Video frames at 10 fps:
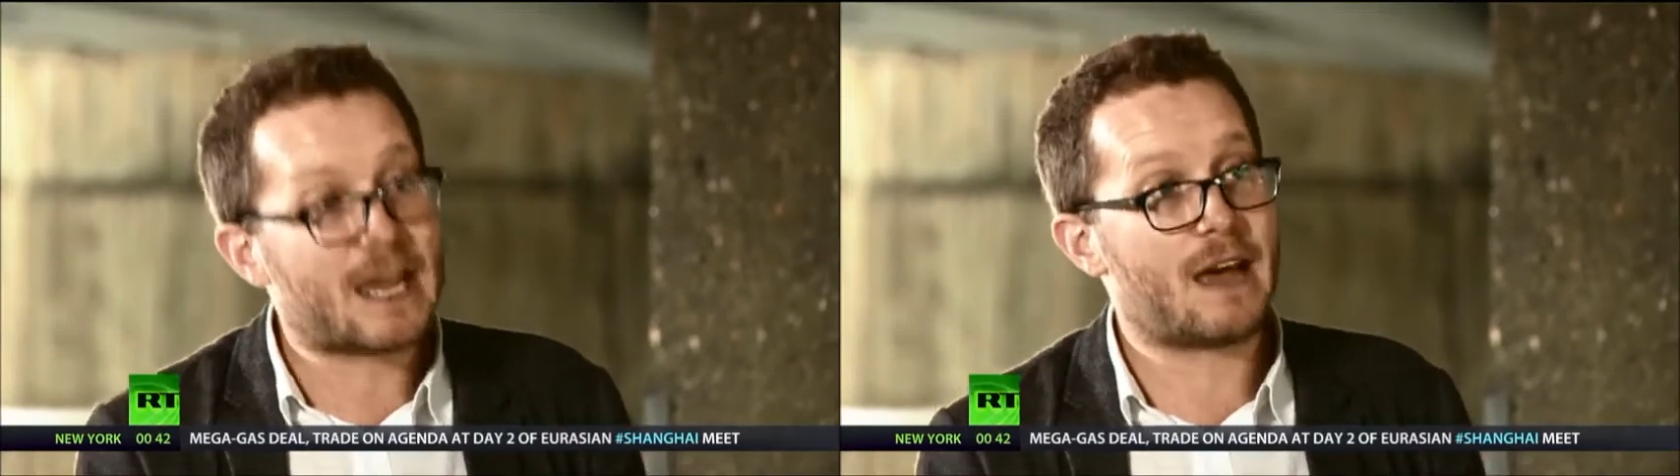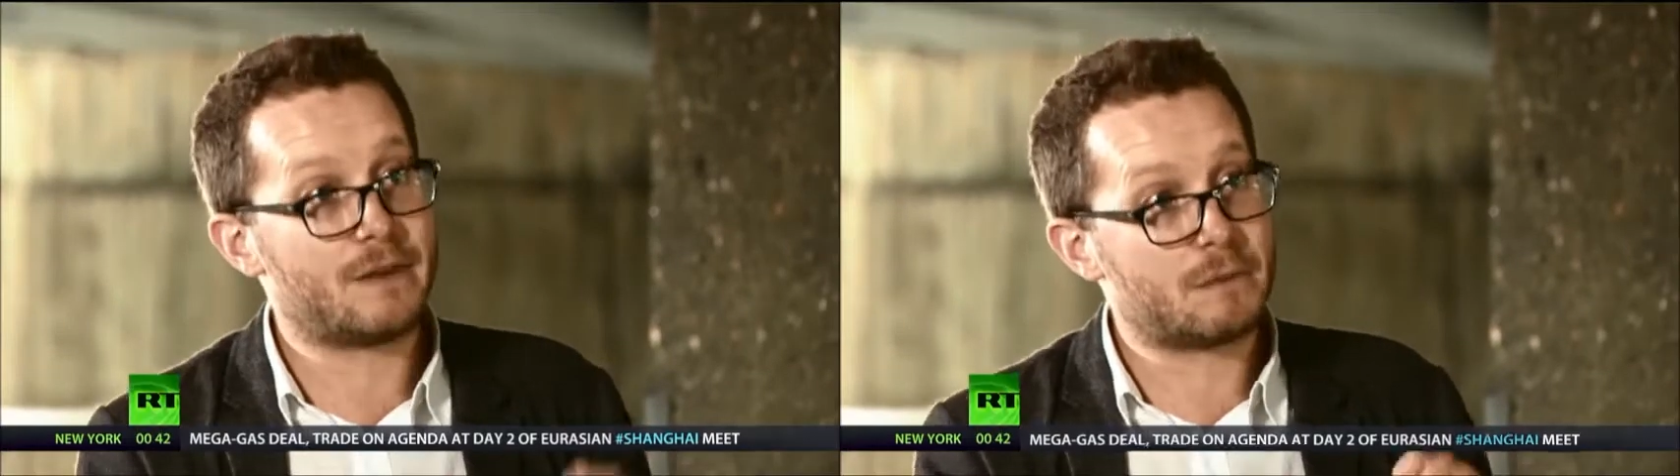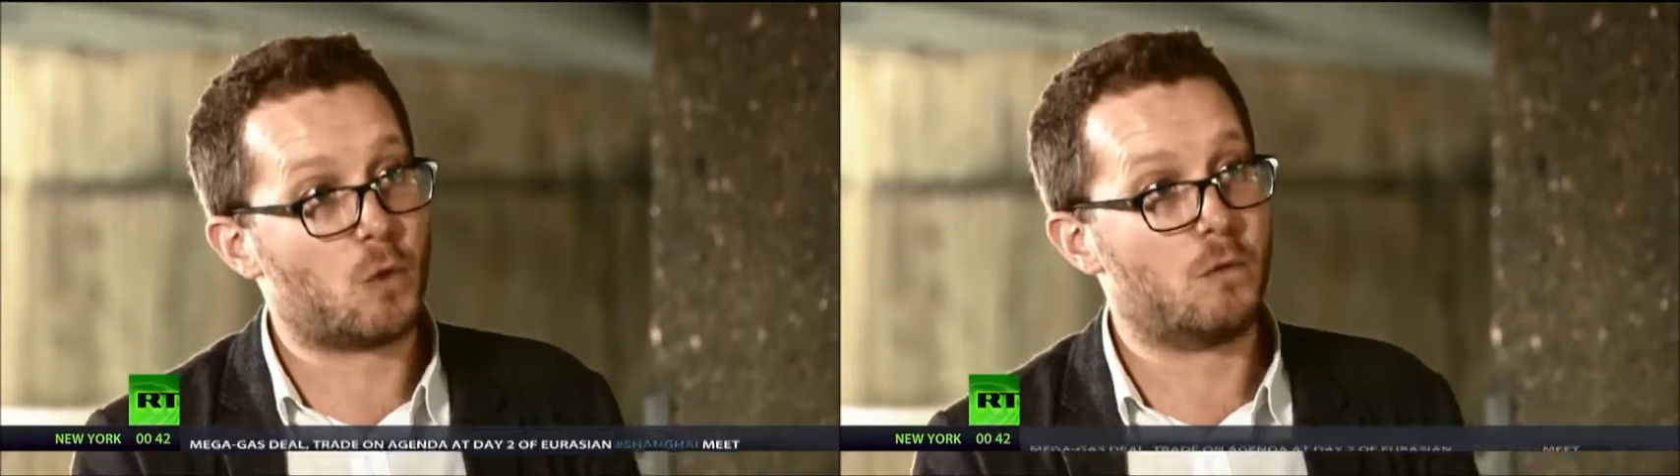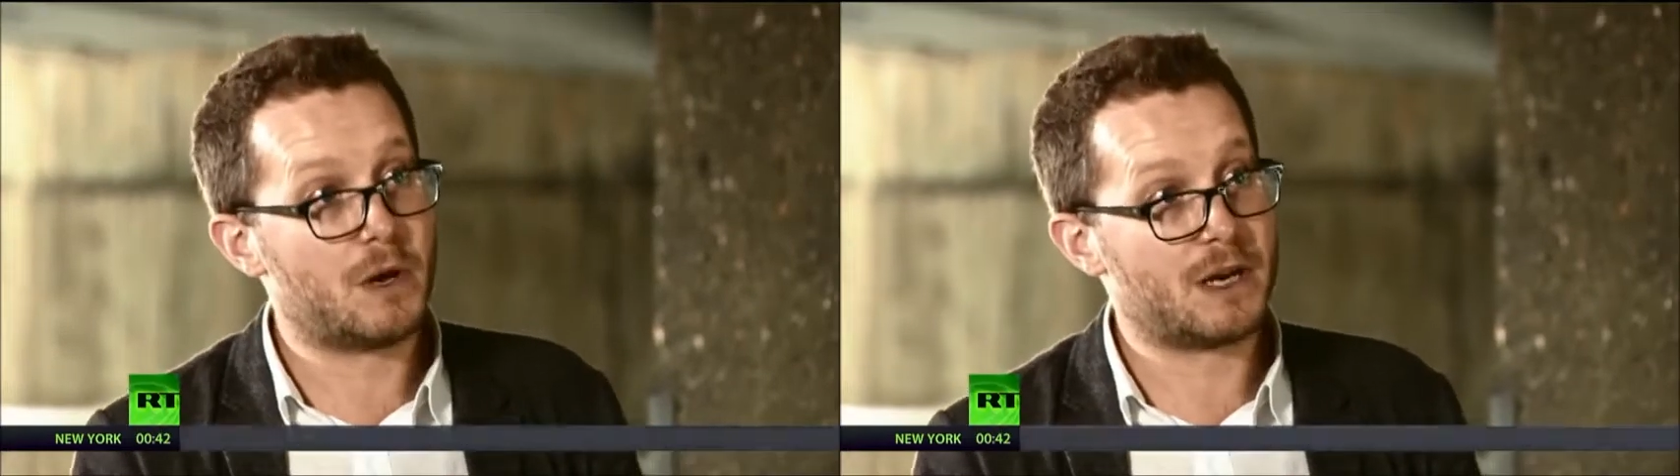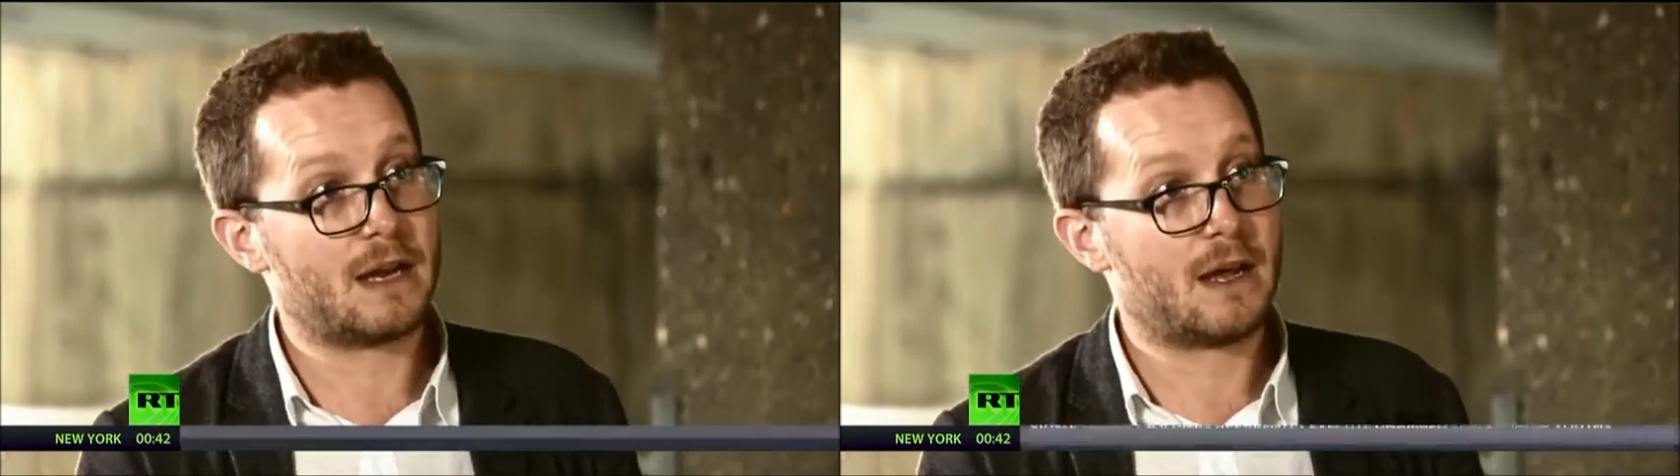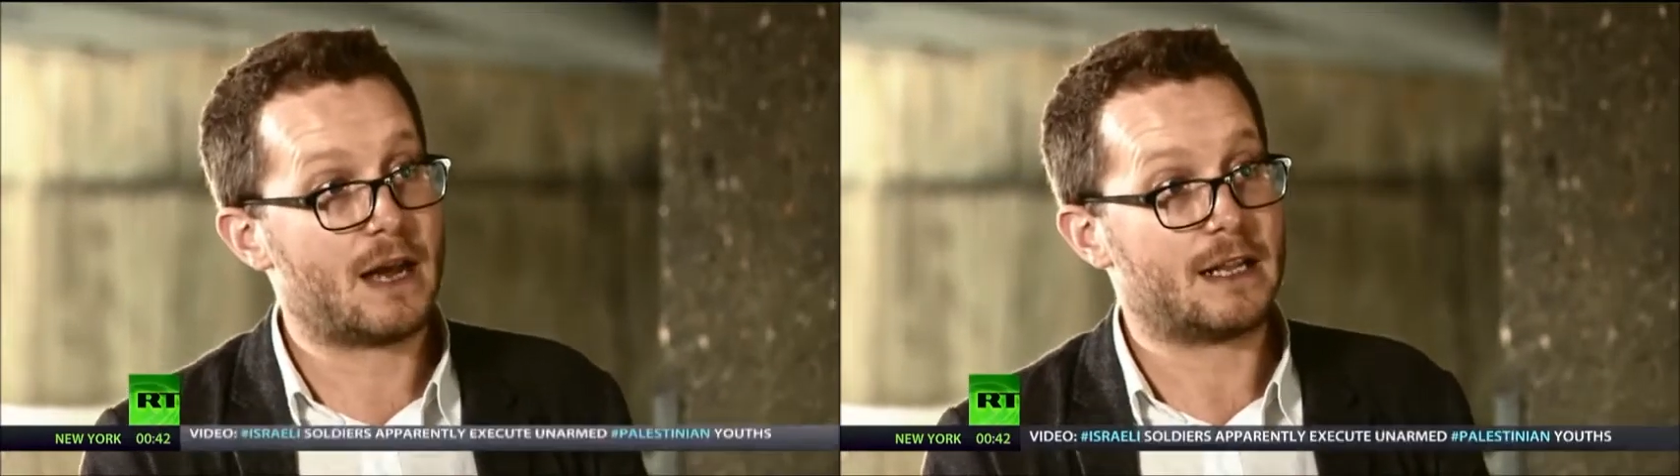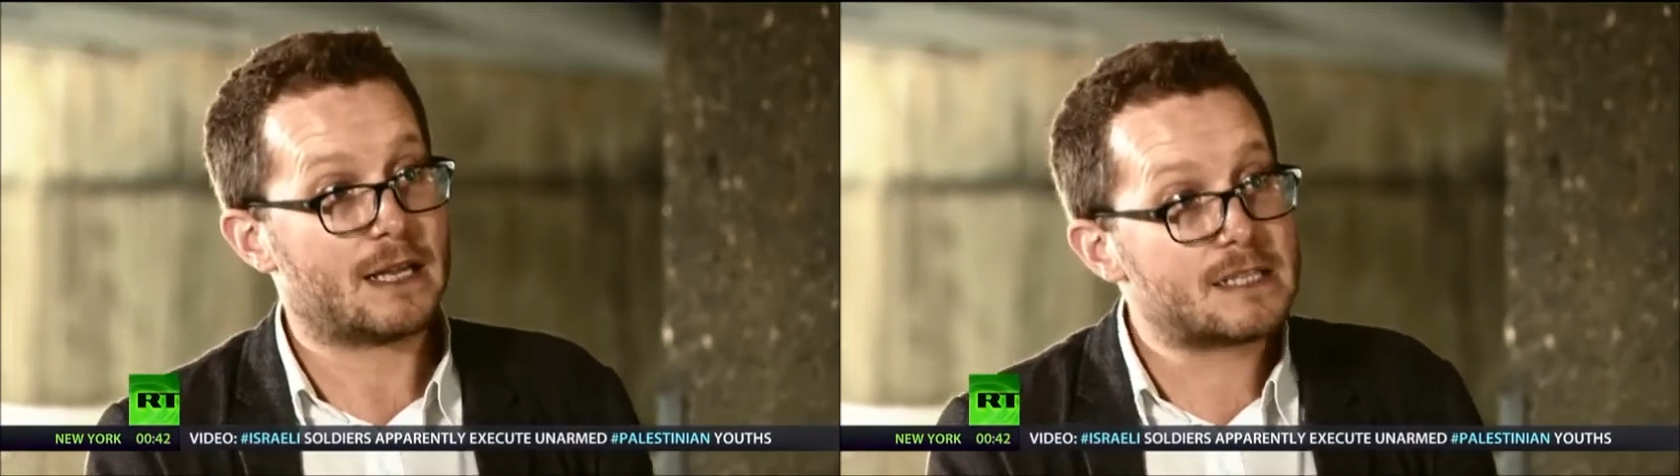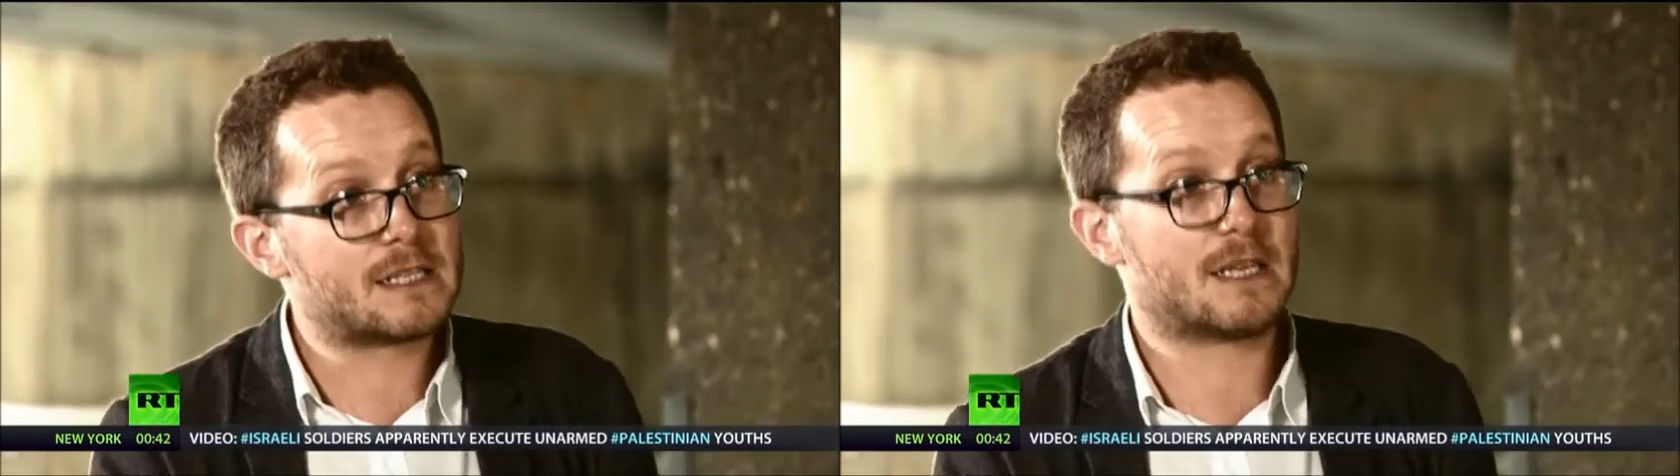having more money, and unless it